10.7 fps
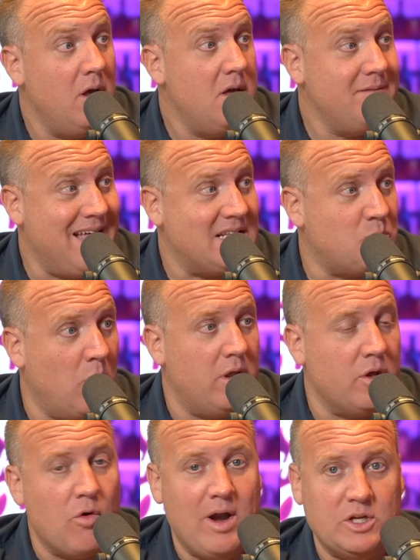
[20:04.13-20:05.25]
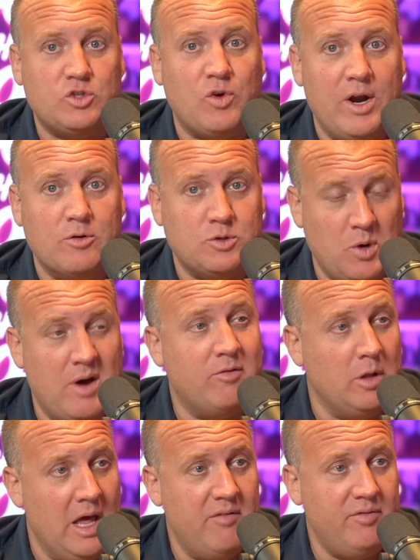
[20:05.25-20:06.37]
that's one of the greatest traders who ever
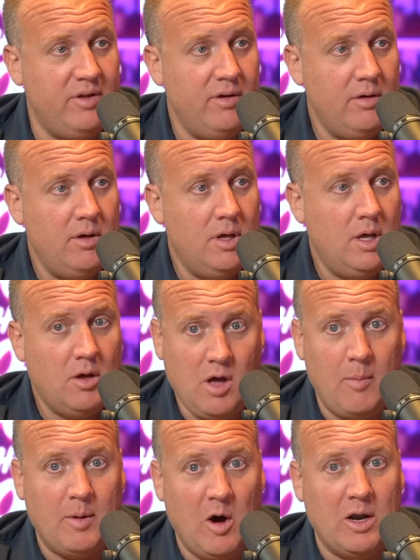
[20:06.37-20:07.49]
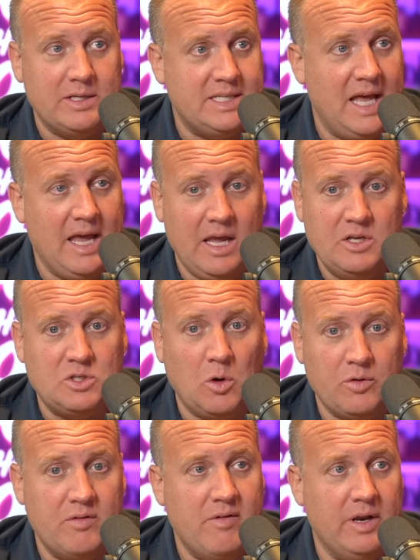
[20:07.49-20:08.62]
lived," coming on and saying he sold
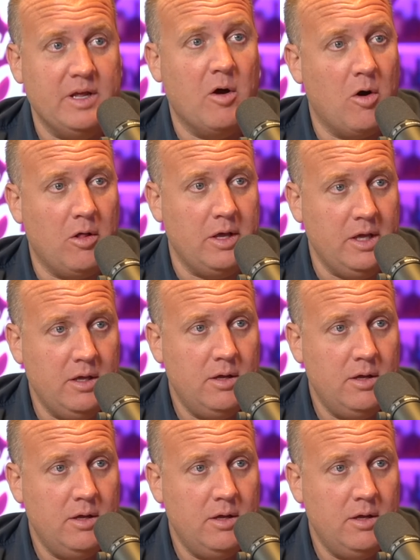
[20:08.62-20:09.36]
Nvidia early,